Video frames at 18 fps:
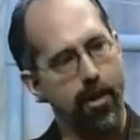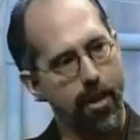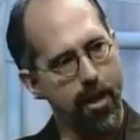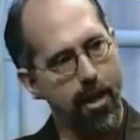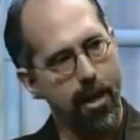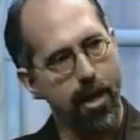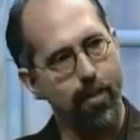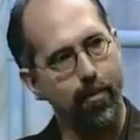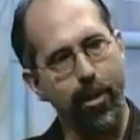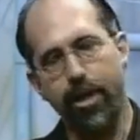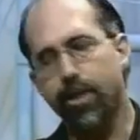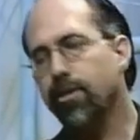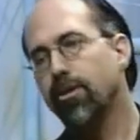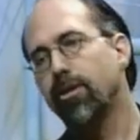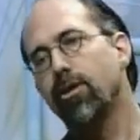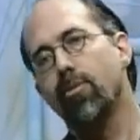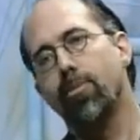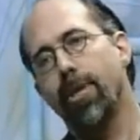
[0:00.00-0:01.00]
but
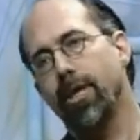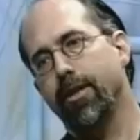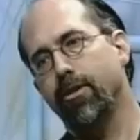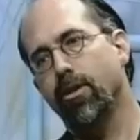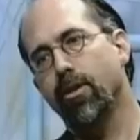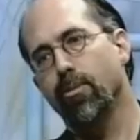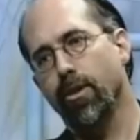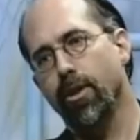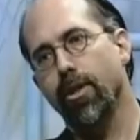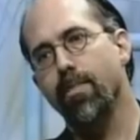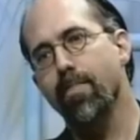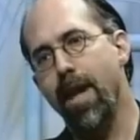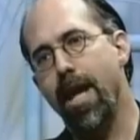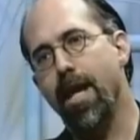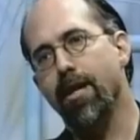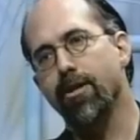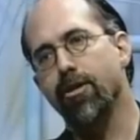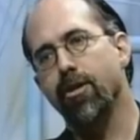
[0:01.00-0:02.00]
it's too big to really
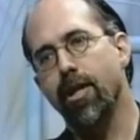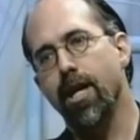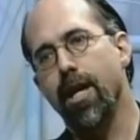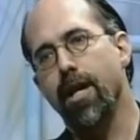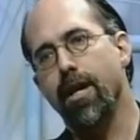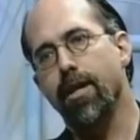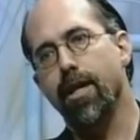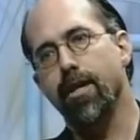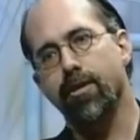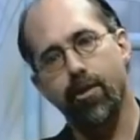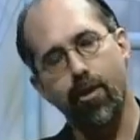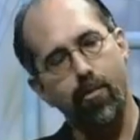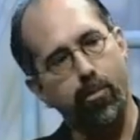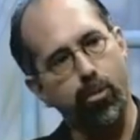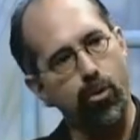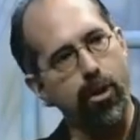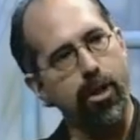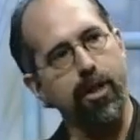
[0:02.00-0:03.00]
manage, and at
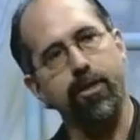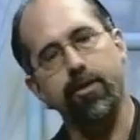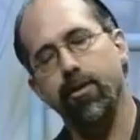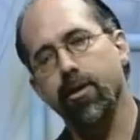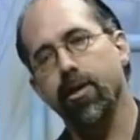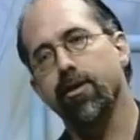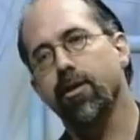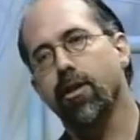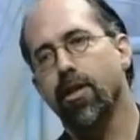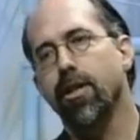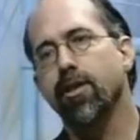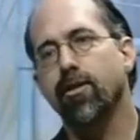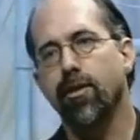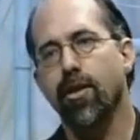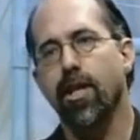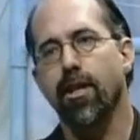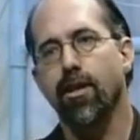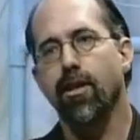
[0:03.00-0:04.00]
some point it's going to
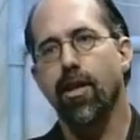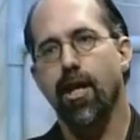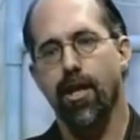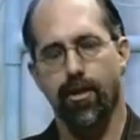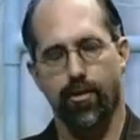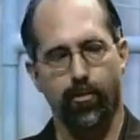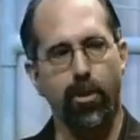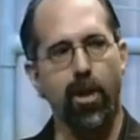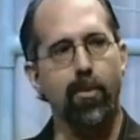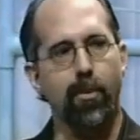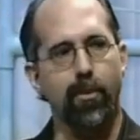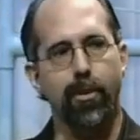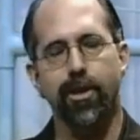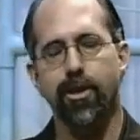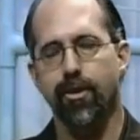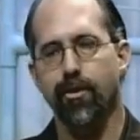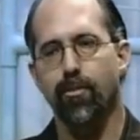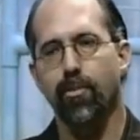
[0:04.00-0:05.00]
sink, and it
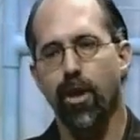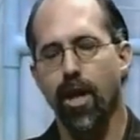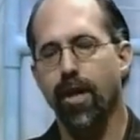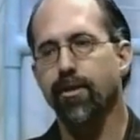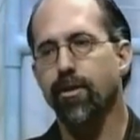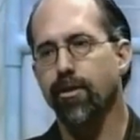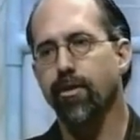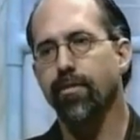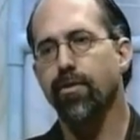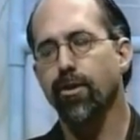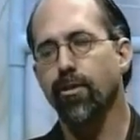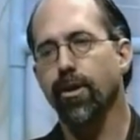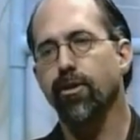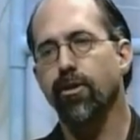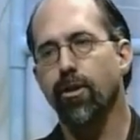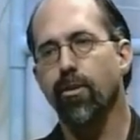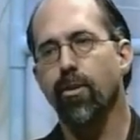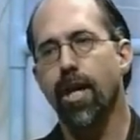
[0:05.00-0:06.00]
probably is in process of
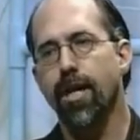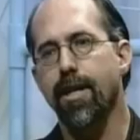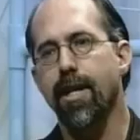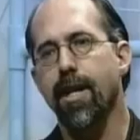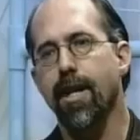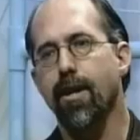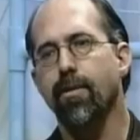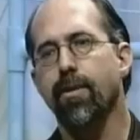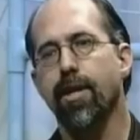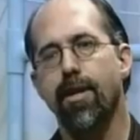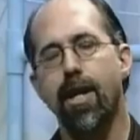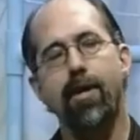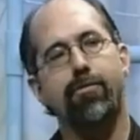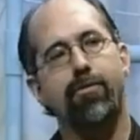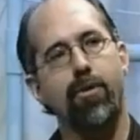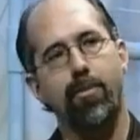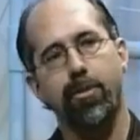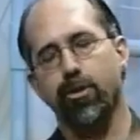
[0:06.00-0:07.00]
doing so right now. And
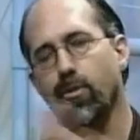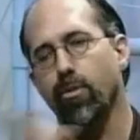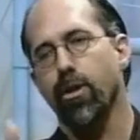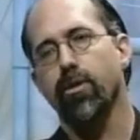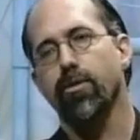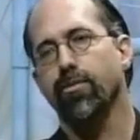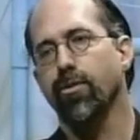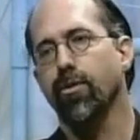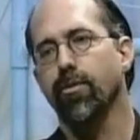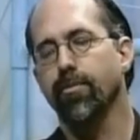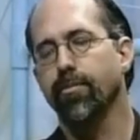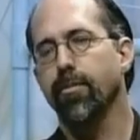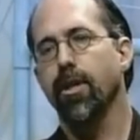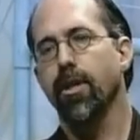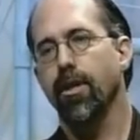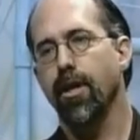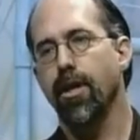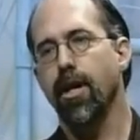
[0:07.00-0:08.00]
that film is a wonderful.
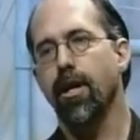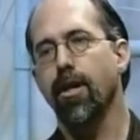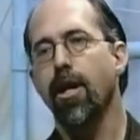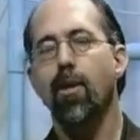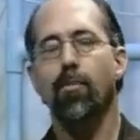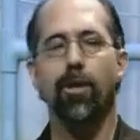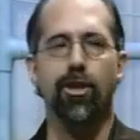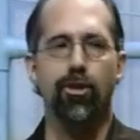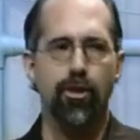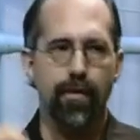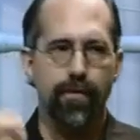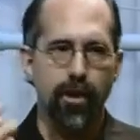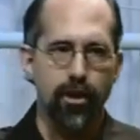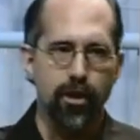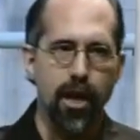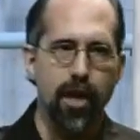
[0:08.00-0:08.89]
Plus, you have the